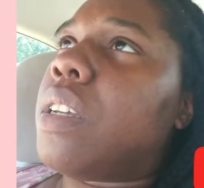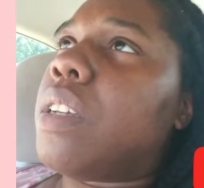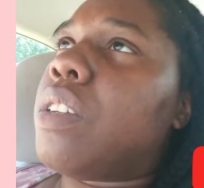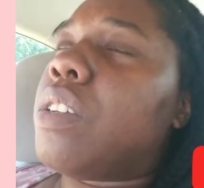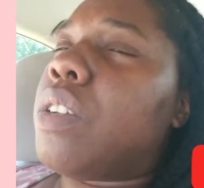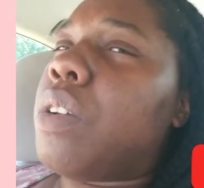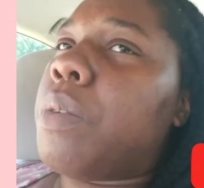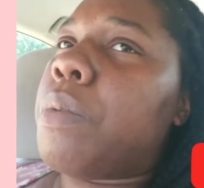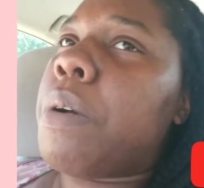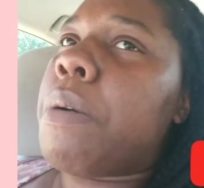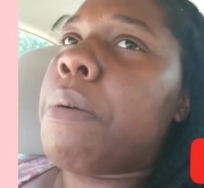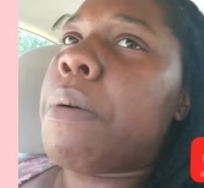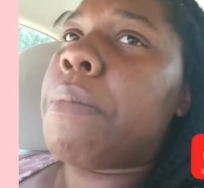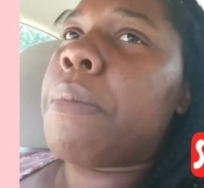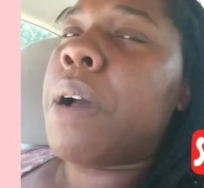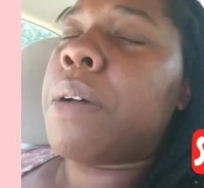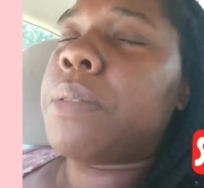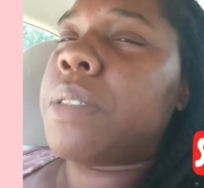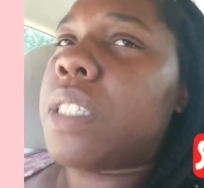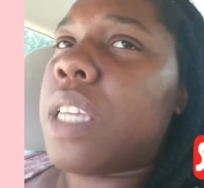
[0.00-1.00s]
when my
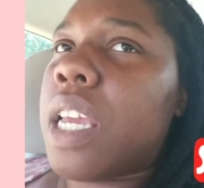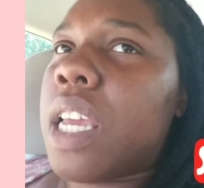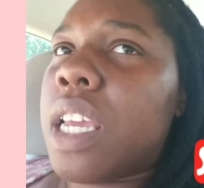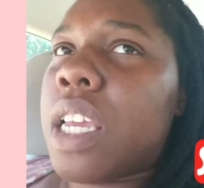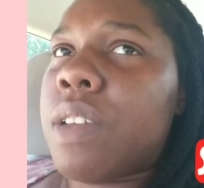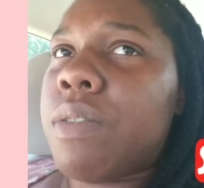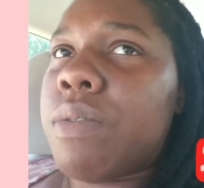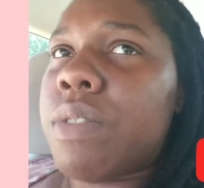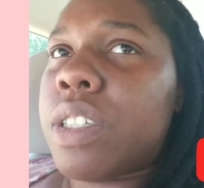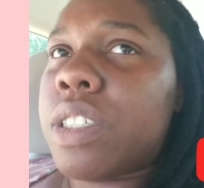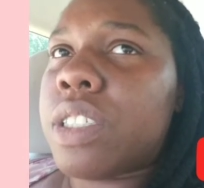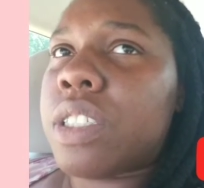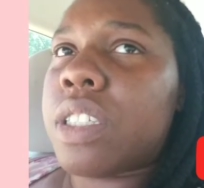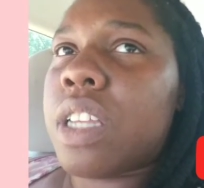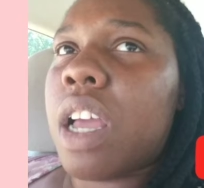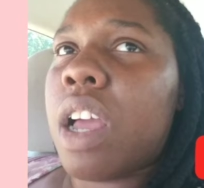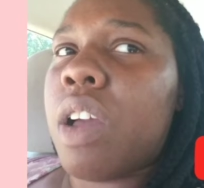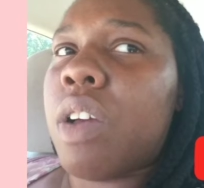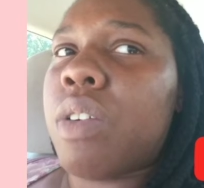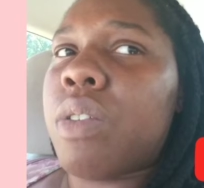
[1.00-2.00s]
mom said he reached
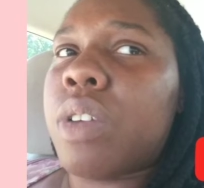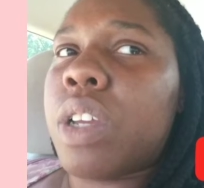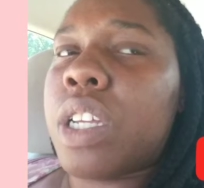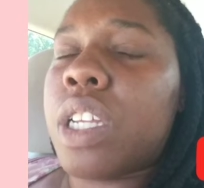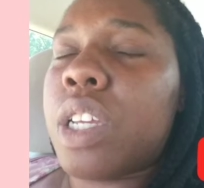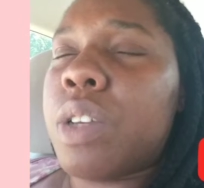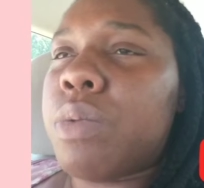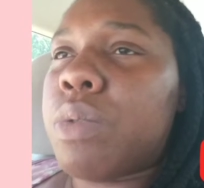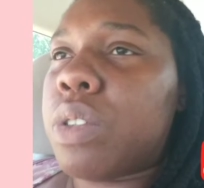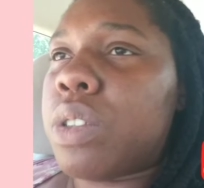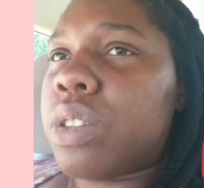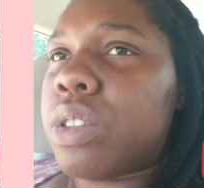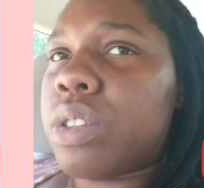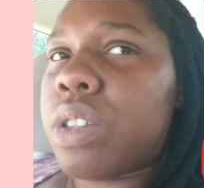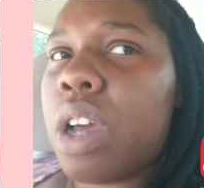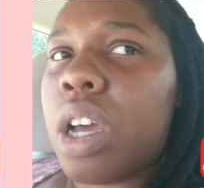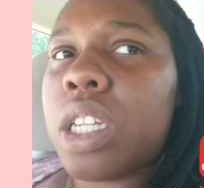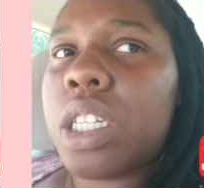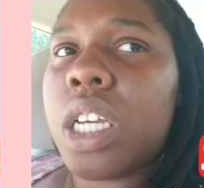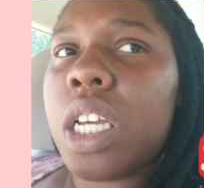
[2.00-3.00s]
out and he wants to
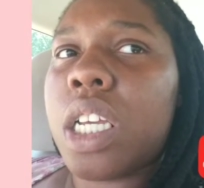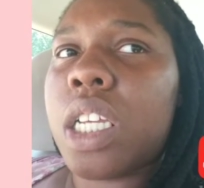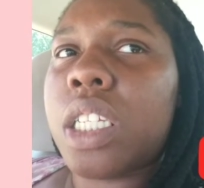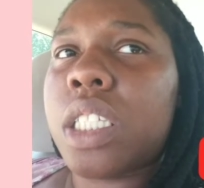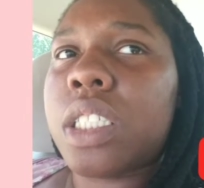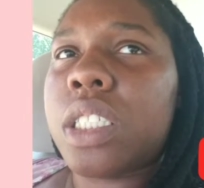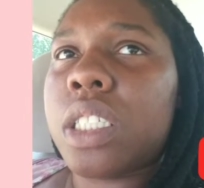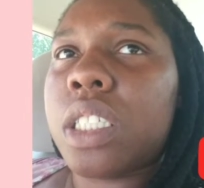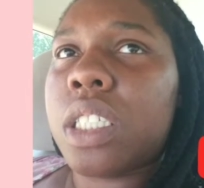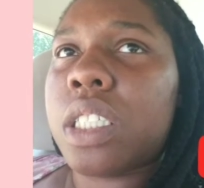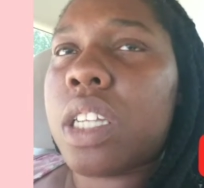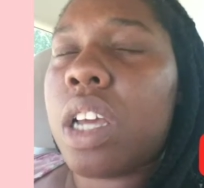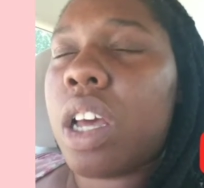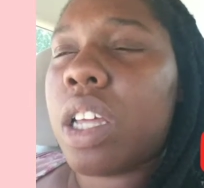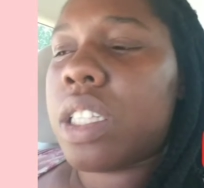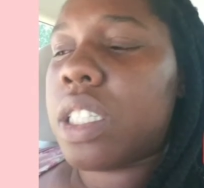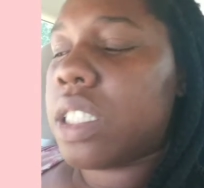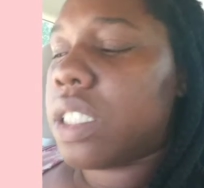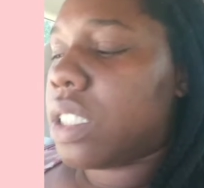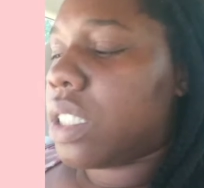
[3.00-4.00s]
talk to us and
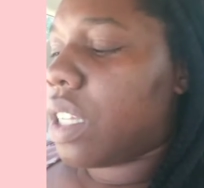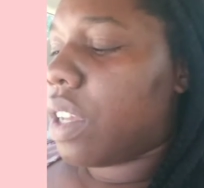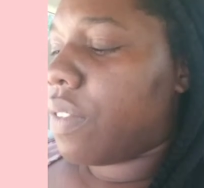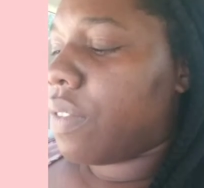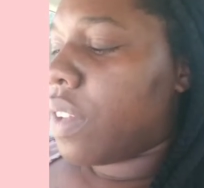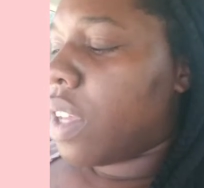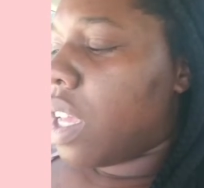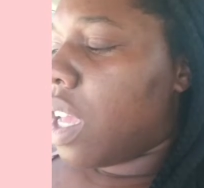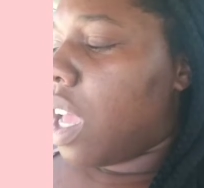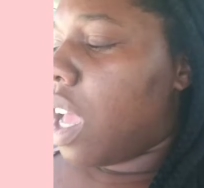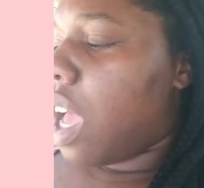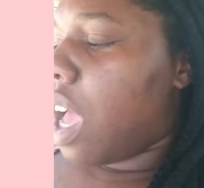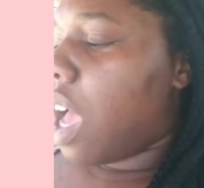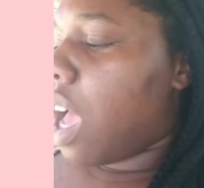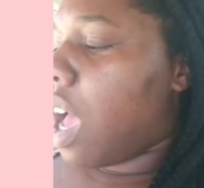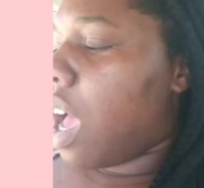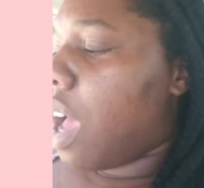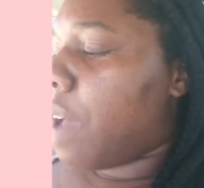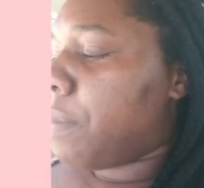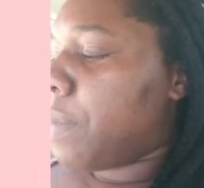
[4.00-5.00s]
all this stuff,
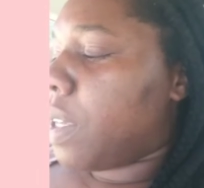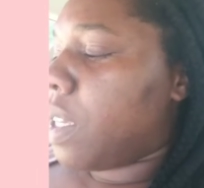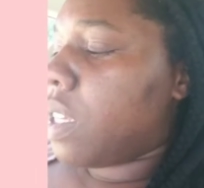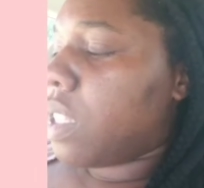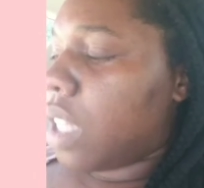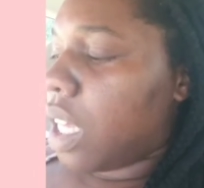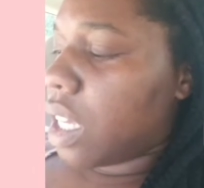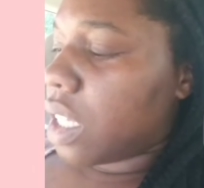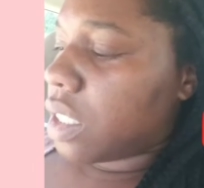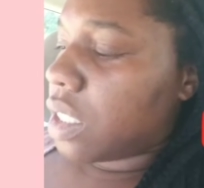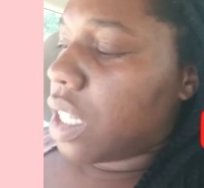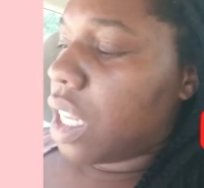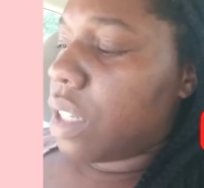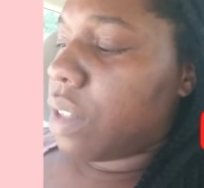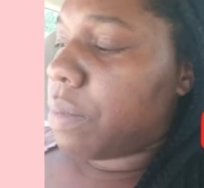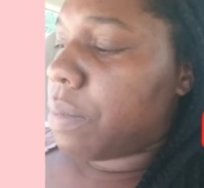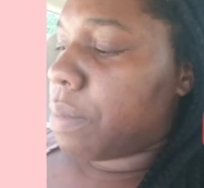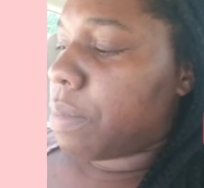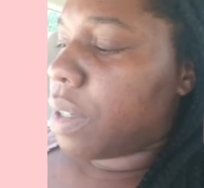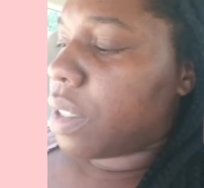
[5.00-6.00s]
I mean, like I said, I
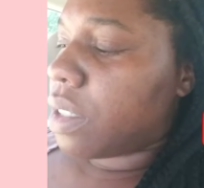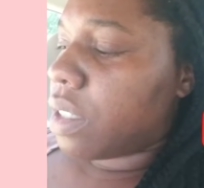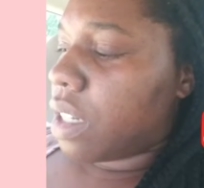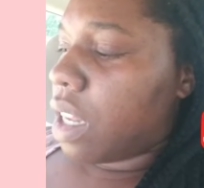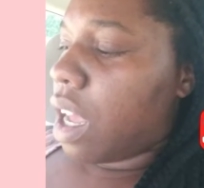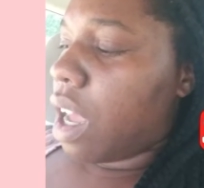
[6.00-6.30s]
love my brother.